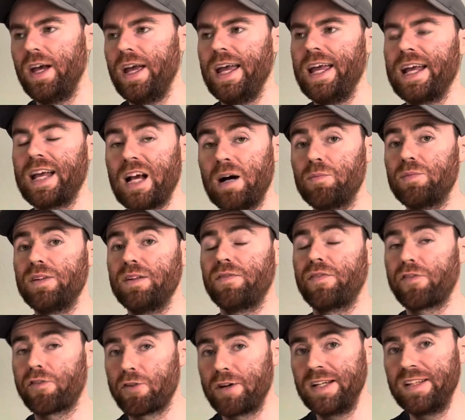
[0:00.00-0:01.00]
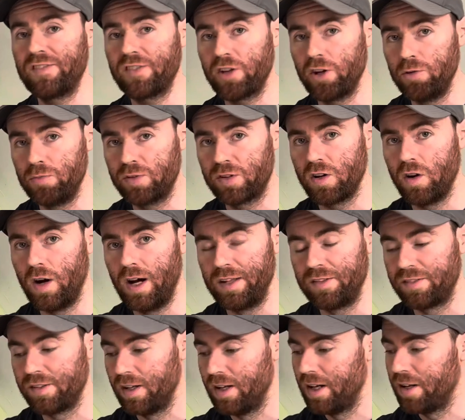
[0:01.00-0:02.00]
It comes in 3 scoops,
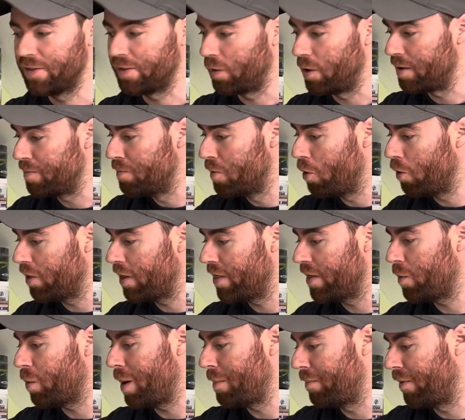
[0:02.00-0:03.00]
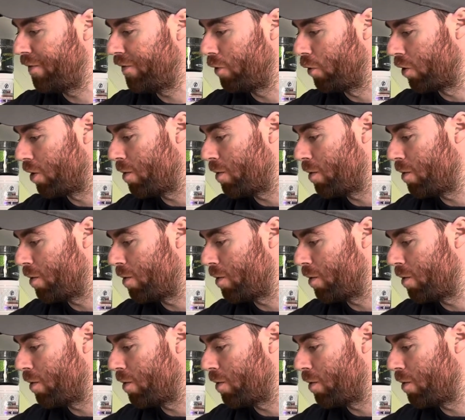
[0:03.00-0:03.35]
guys, so it's more than the one before.